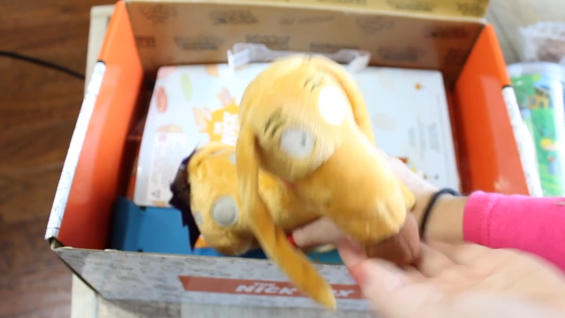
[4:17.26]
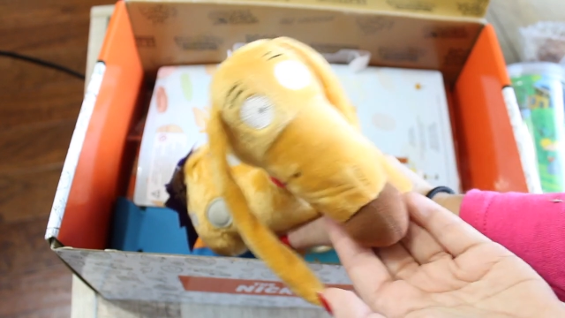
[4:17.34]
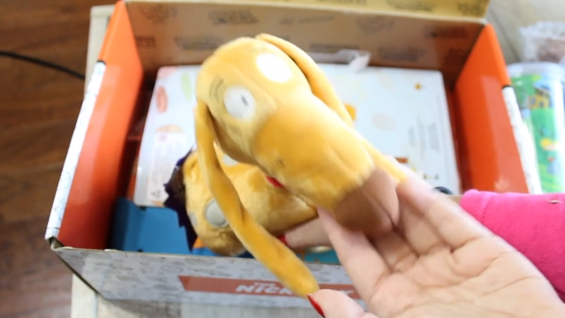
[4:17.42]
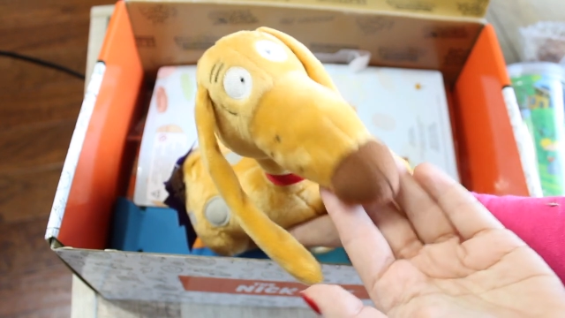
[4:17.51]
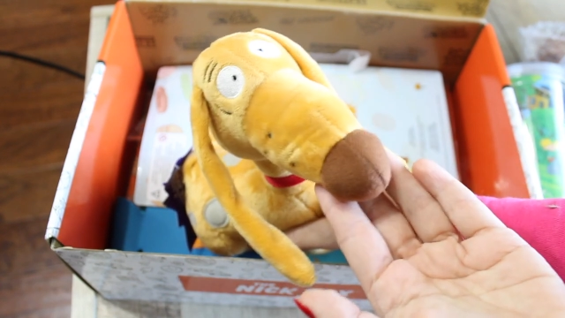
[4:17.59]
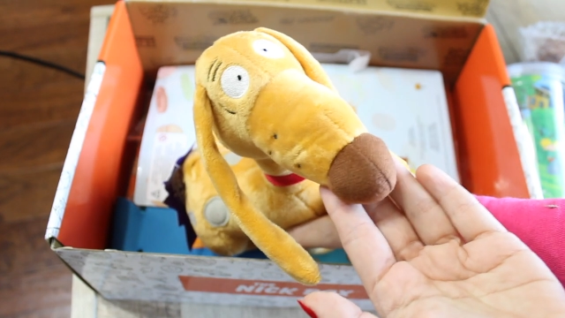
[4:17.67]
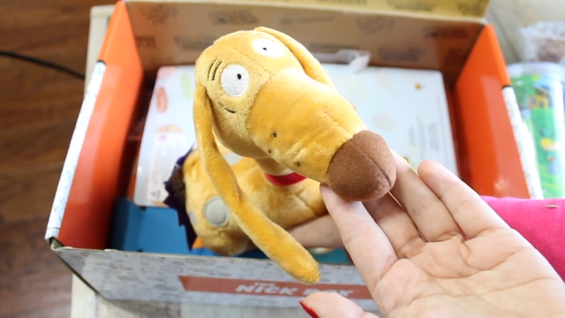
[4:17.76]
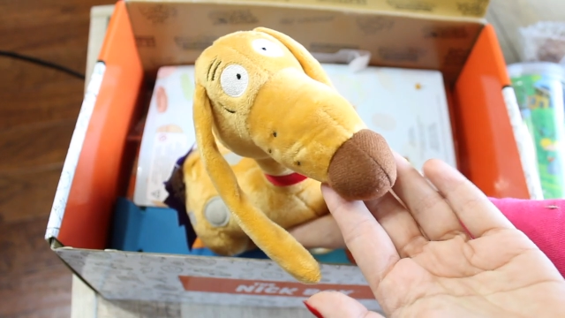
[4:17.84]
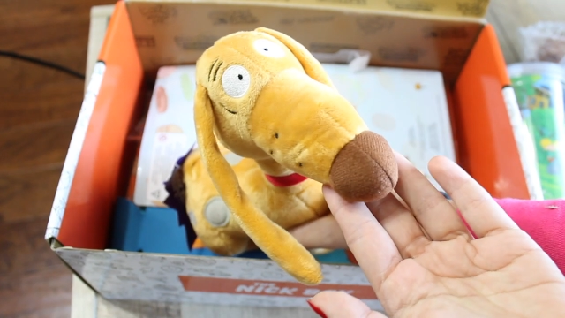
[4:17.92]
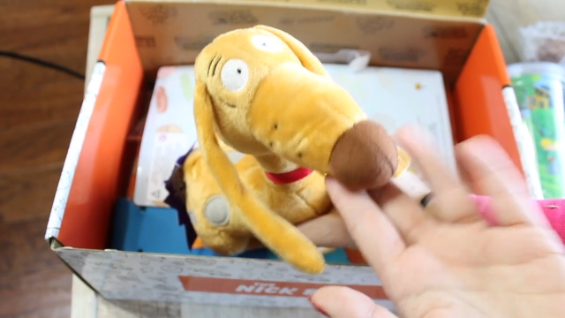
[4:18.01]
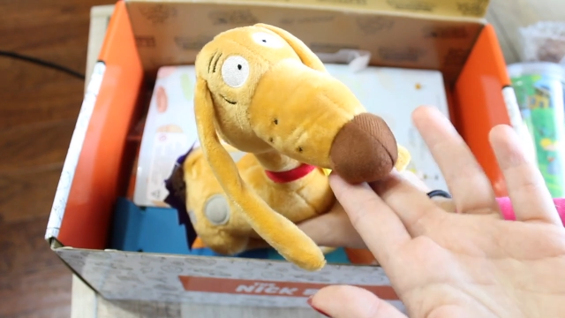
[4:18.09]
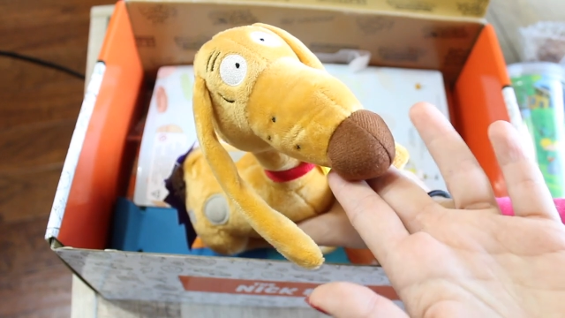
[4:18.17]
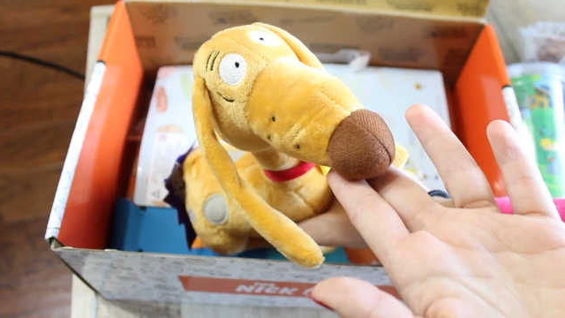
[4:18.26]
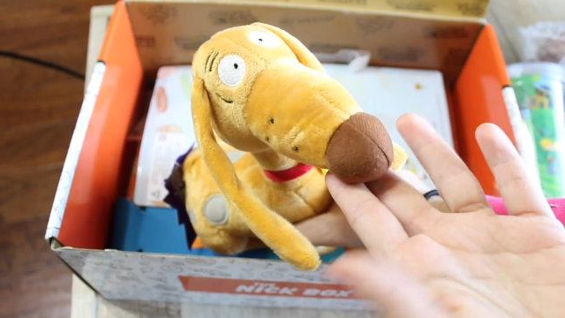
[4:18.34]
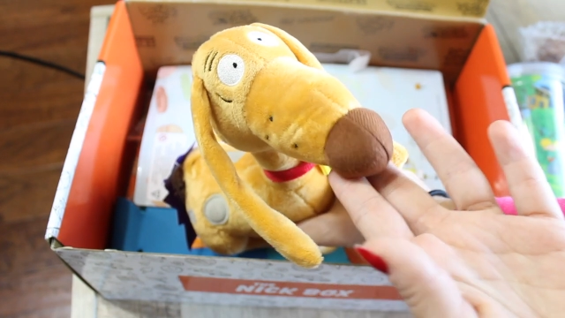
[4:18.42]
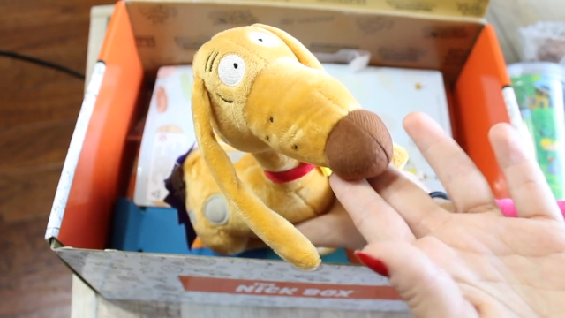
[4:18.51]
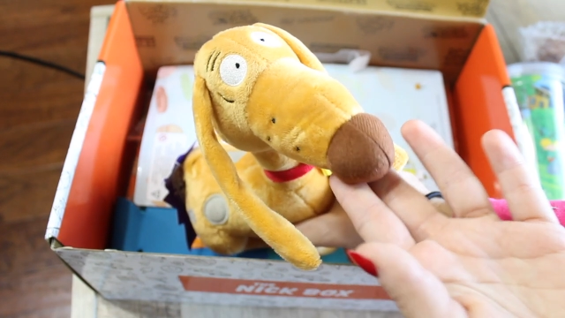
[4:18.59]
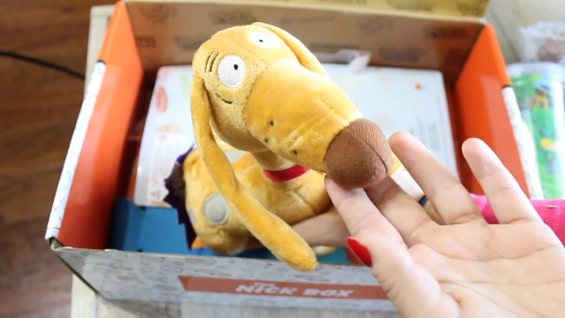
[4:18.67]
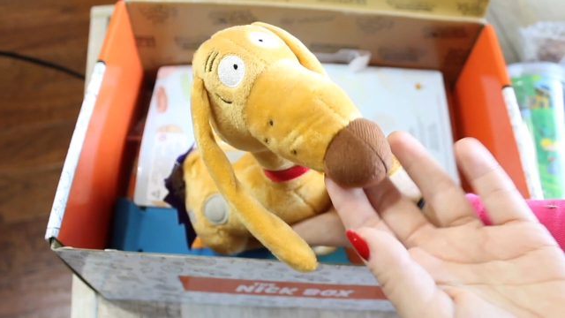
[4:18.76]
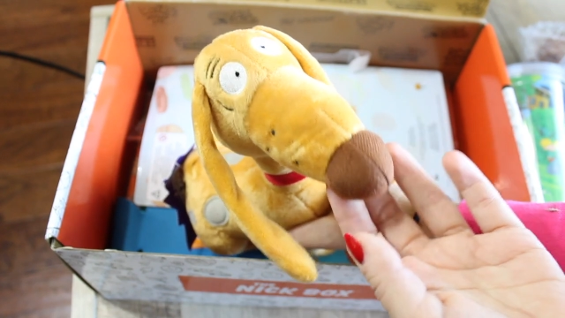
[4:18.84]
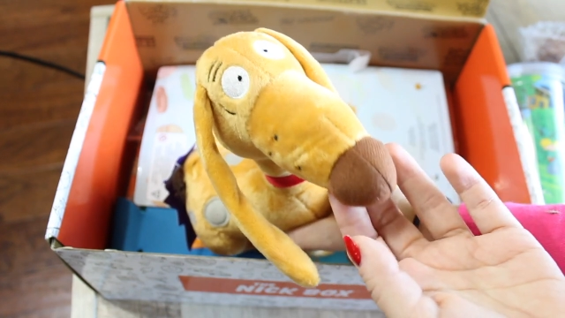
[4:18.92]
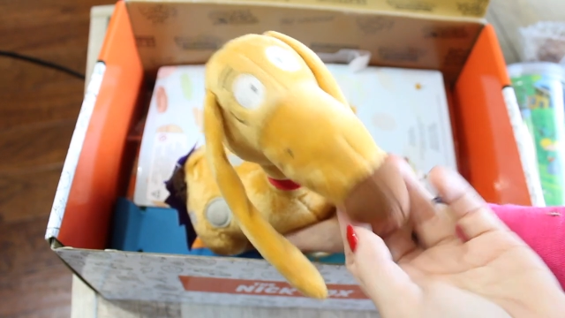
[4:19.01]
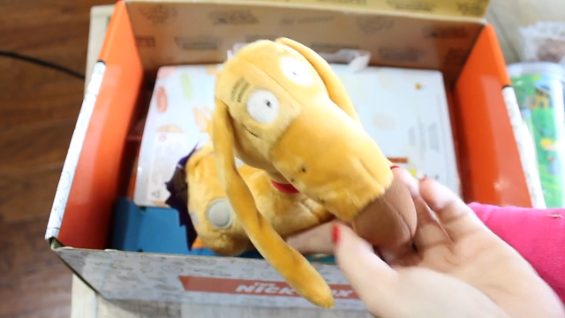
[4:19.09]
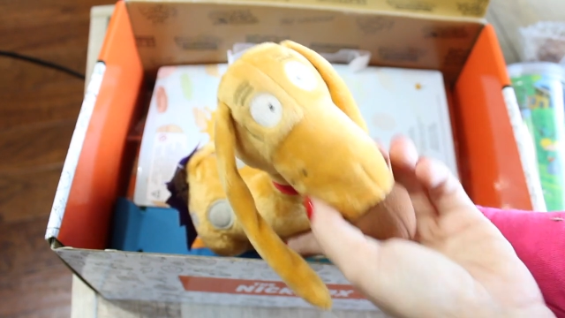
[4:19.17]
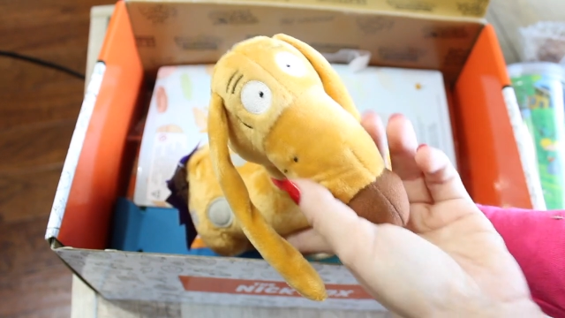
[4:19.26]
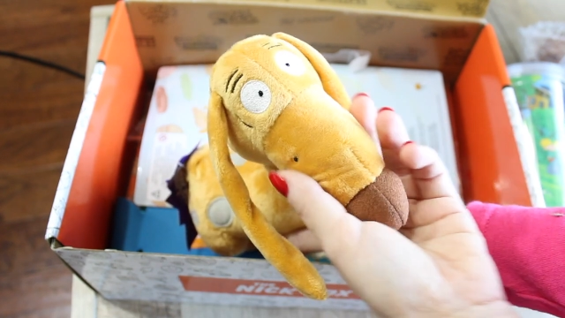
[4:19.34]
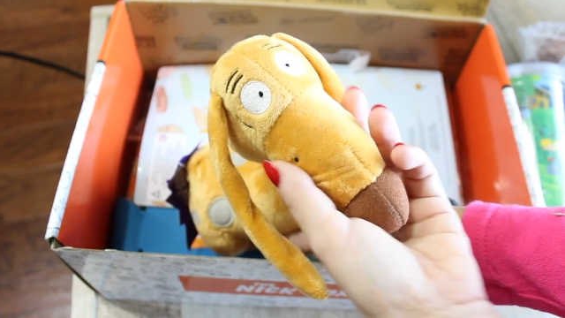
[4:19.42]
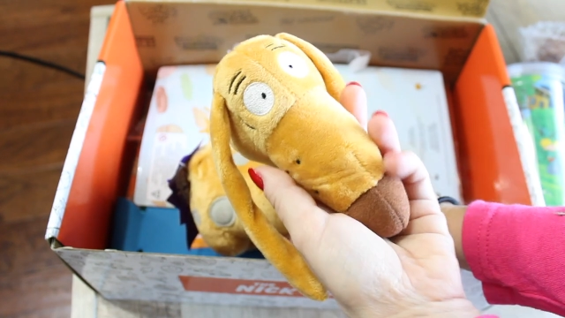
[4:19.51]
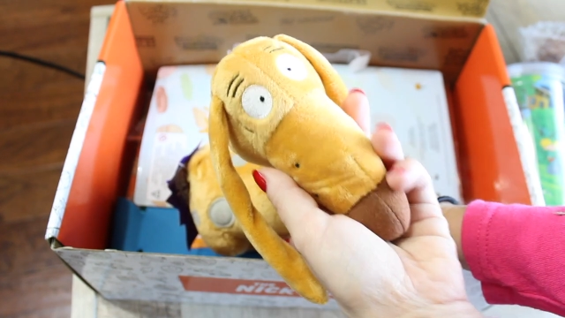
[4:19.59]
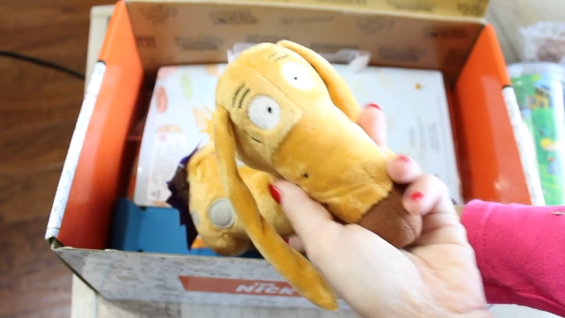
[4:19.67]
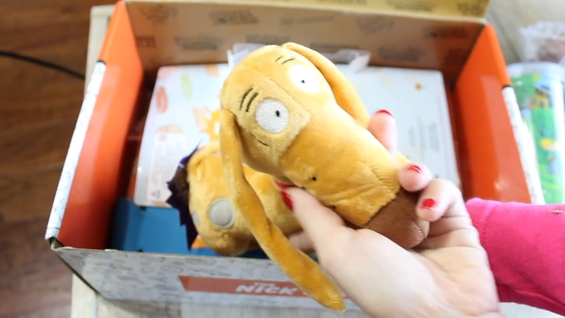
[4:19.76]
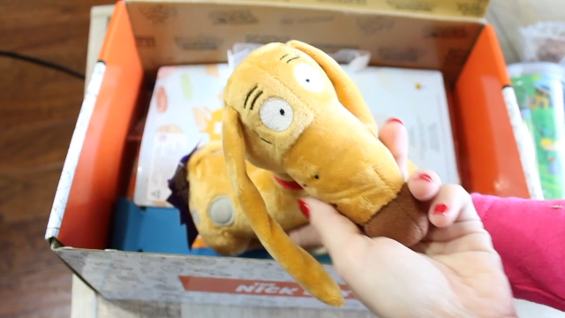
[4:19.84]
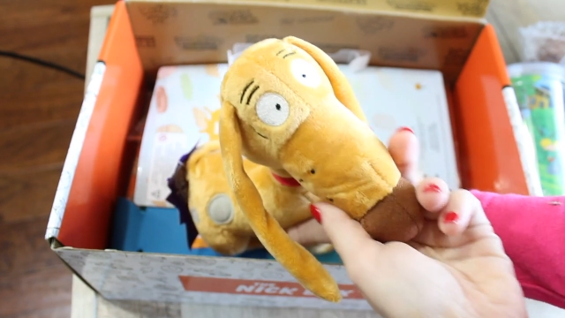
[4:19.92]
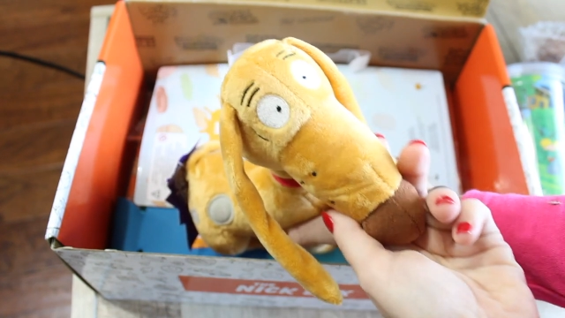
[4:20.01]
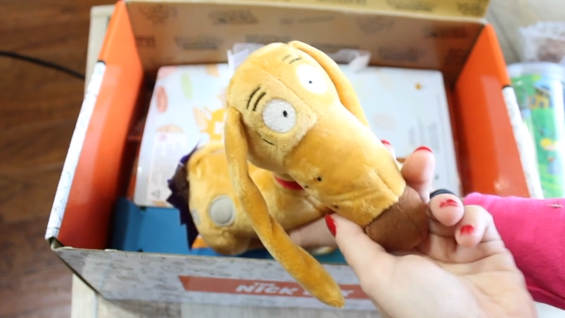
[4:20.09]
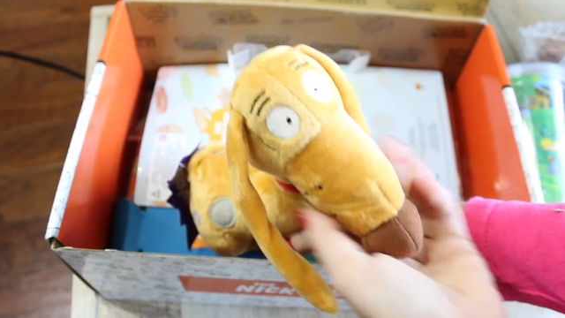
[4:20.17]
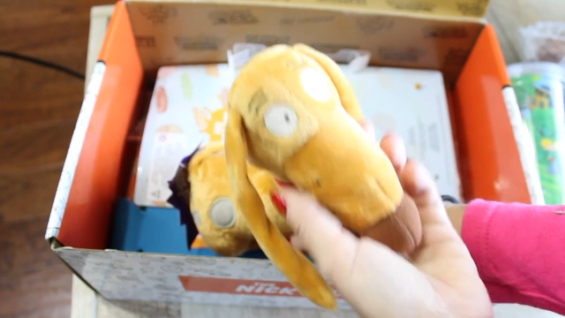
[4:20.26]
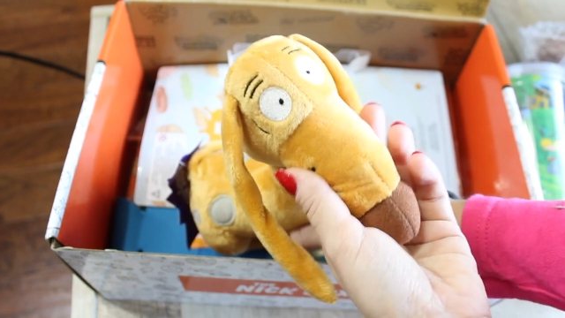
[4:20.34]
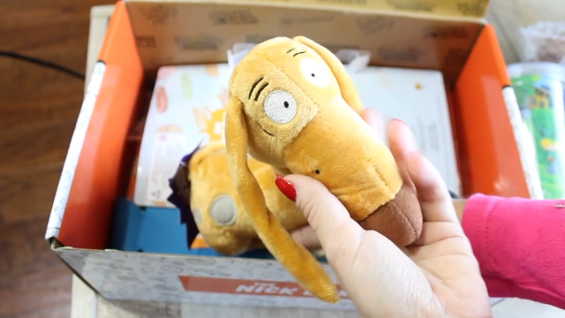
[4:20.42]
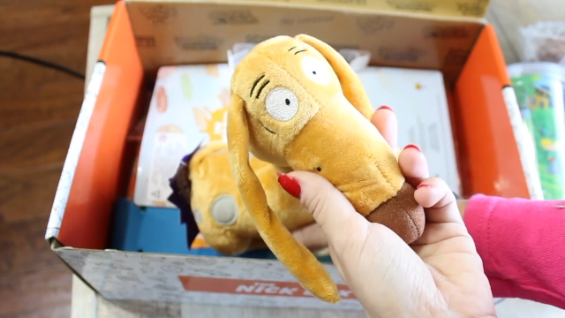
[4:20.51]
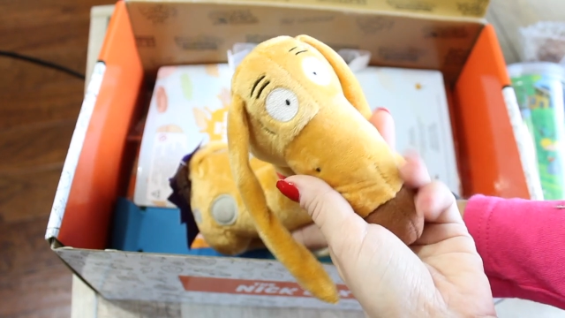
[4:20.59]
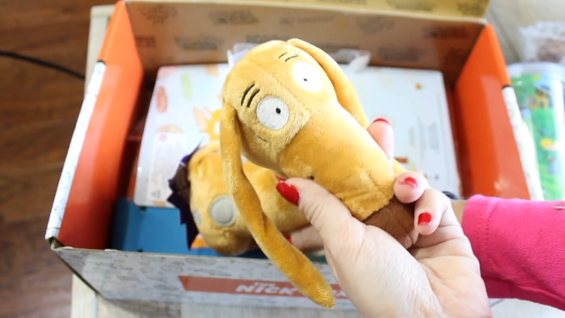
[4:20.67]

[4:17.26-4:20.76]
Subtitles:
No face is visible, so there are no lips to read.